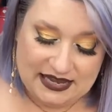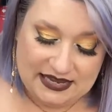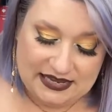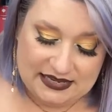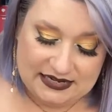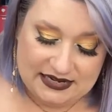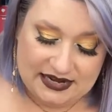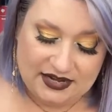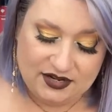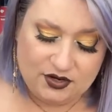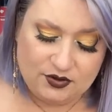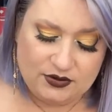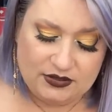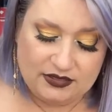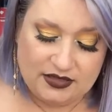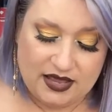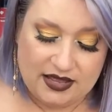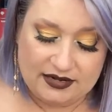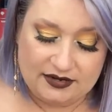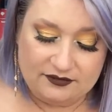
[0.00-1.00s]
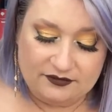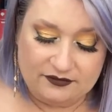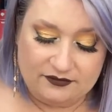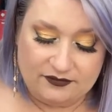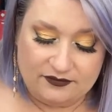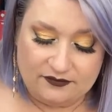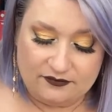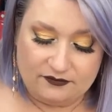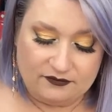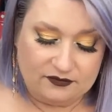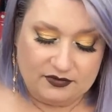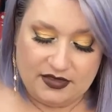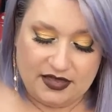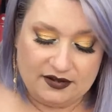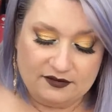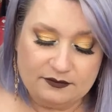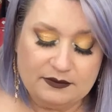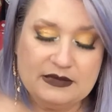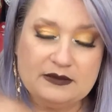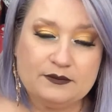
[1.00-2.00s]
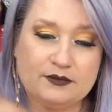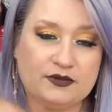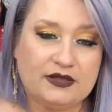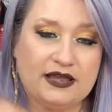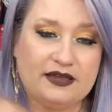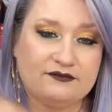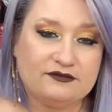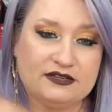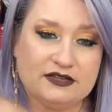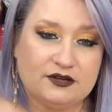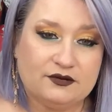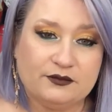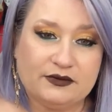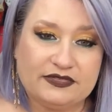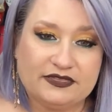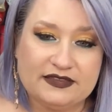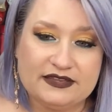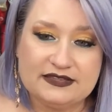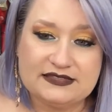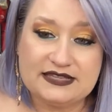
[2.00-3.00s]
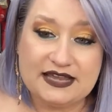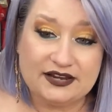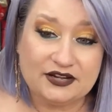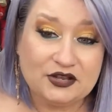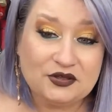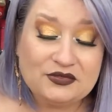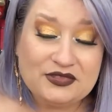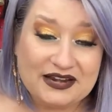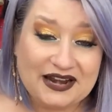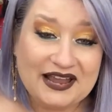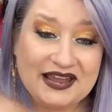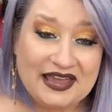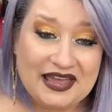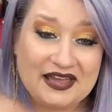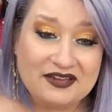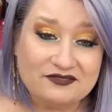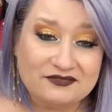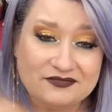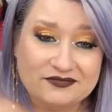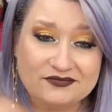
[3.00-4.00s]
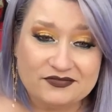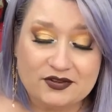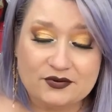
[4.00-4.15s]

And I know a lot of people have dealt with this. I know that I have.